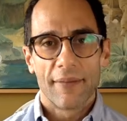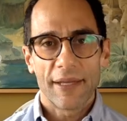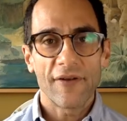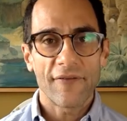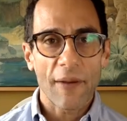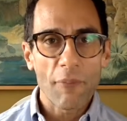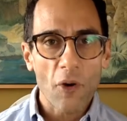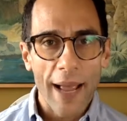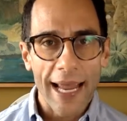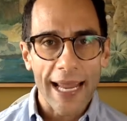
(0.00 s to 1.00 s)
Even if I
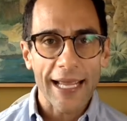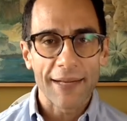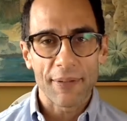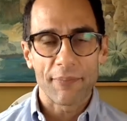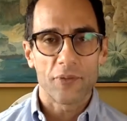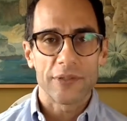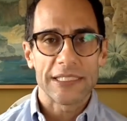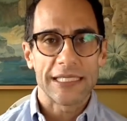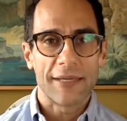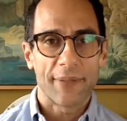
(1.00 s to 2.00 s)
broke my hand, people would
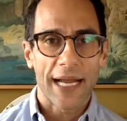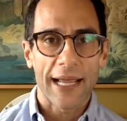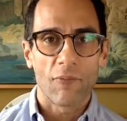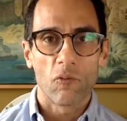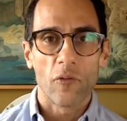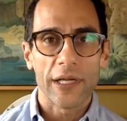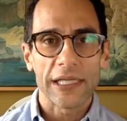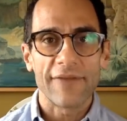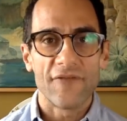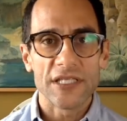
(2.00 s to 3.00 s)
see it, but I am
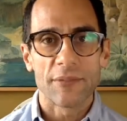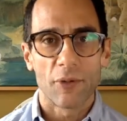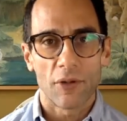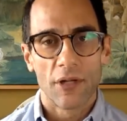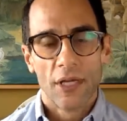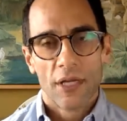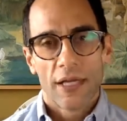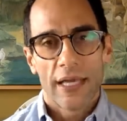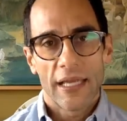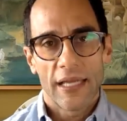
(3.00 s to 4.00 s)
really visible
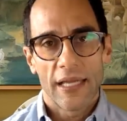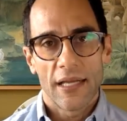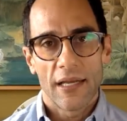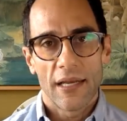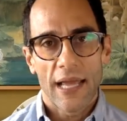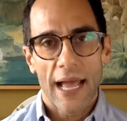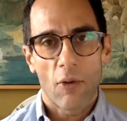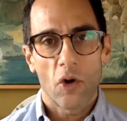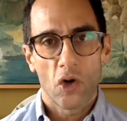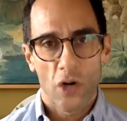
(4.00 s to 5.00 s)
in how
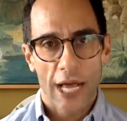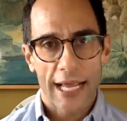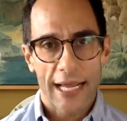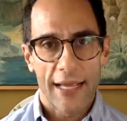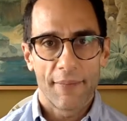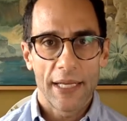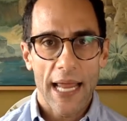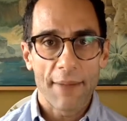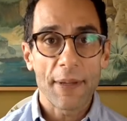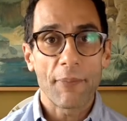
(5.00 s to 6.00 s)
hurt I am.
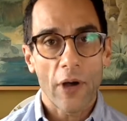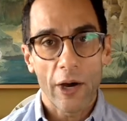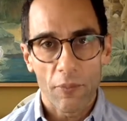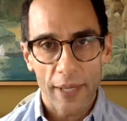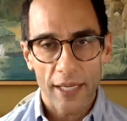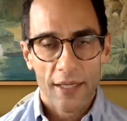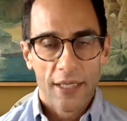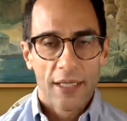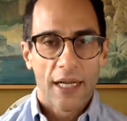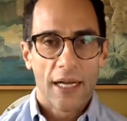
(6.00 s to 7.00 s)
And people help me.
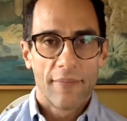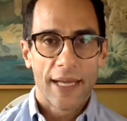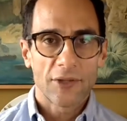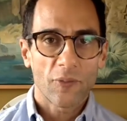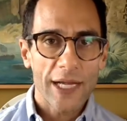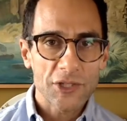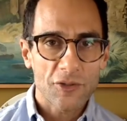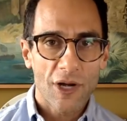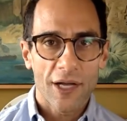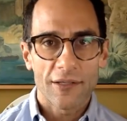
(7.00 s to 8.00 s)
At the
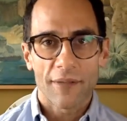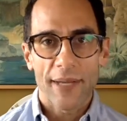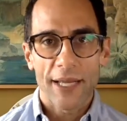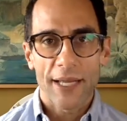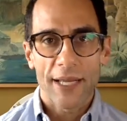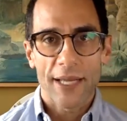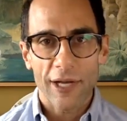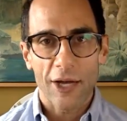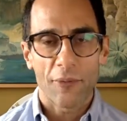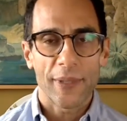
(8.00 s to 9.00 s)
restaurant, the maitre d' will
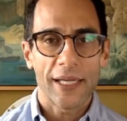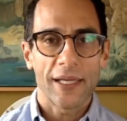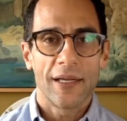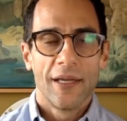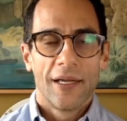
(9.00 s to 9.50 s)
help me.